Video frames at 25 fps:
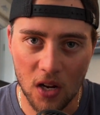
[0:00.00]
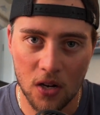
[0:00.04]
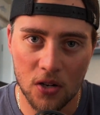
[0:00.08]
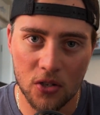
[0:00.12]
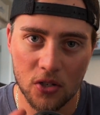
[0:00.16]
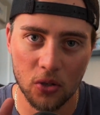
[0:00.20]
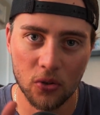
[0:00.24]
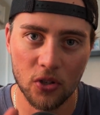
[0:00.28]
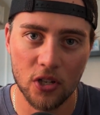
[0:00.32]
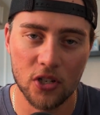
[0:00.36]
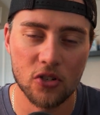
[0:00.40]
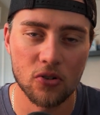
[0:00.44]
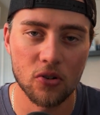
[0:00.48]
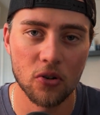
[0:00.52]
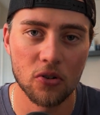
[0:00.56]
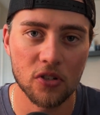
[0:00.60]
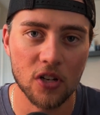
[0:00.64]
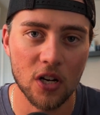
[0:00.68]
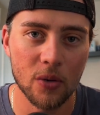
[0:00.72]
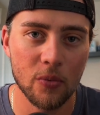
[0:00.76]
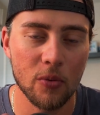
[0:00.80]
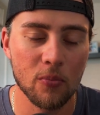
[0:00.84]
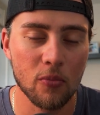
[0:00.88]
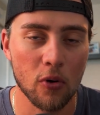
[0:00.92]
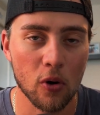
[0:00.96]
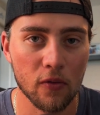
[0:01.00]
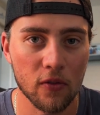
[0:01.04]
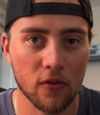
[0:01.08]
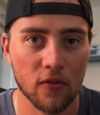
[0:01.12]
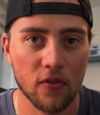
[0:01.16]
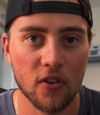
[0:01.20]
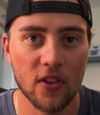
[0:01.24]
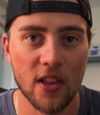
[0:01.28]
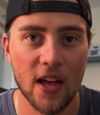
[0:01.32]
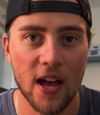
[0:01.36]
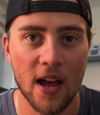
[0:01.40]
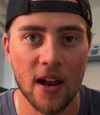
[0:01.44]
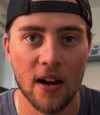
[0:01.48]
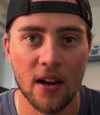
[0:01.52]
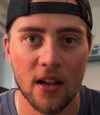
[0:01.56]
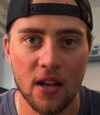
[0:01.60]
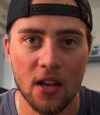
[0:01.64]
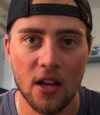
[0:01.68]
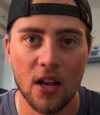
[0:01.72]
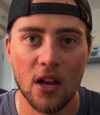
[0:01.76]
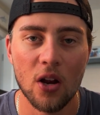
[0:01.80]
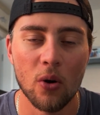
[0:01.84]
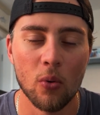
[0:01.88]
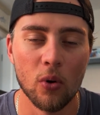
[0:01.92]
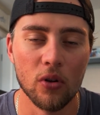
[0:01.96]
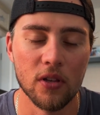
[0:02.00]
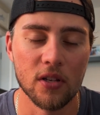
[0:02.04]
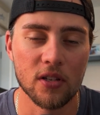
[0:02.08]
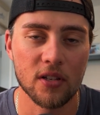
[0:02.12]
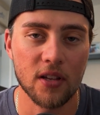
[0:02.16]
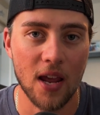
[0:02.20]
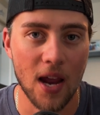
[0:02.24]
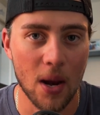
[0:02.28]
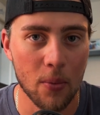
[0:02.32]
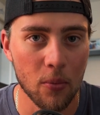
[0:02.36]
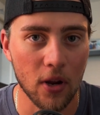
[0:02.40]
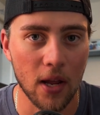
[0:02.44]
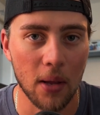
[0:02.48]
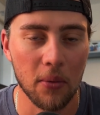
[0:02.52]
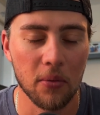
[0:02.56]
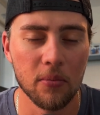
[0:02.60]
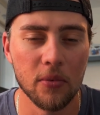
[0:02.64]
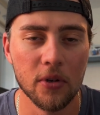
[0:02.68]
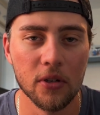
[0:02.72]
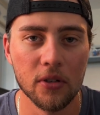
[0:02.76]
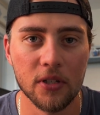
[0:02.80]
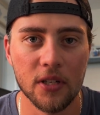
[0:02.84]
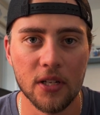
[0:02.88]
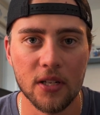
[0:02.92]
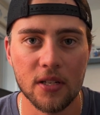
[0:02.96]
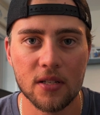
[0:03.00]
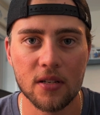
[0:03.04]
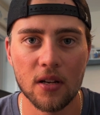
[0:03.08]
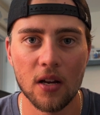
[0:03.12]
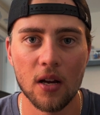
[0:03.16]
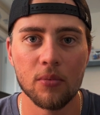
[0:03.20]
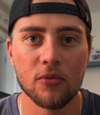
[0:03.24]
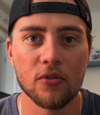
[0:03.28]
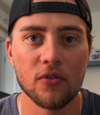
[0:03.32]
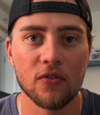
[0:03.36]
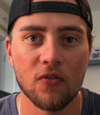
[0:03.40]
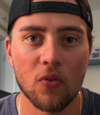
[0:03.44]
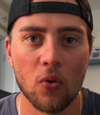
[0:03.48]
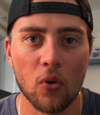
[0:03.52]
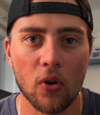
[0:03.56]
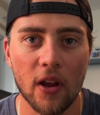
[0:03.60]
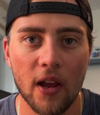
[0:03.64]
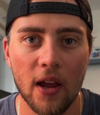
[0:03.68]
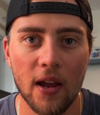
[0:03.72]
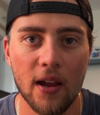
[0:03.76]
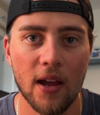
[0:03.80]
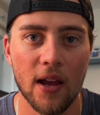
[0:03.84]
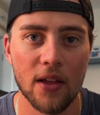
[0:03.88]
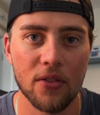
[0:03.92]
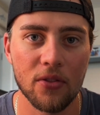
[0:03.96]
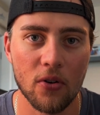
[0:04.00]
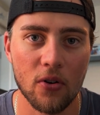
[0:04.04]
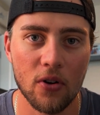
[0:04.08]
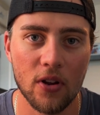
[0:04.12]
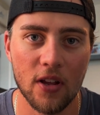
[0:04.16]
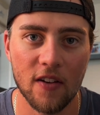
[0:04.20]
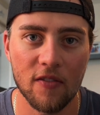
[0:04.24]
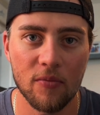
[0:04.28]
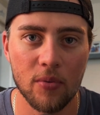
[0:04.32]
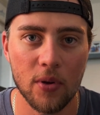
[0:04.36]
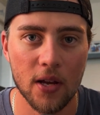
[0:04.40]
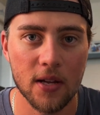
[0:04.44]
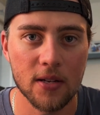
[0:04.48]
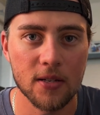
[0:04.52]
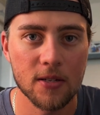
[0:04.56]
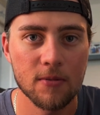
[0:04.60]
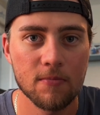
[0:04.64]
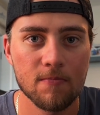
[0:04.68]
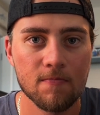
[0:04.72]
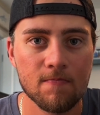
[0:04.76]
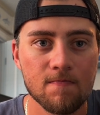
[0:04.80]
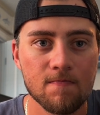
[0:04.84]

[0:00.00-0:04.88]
So this drone is going to be perfect for that with its camera capabilities up to 4K at 30 FPS.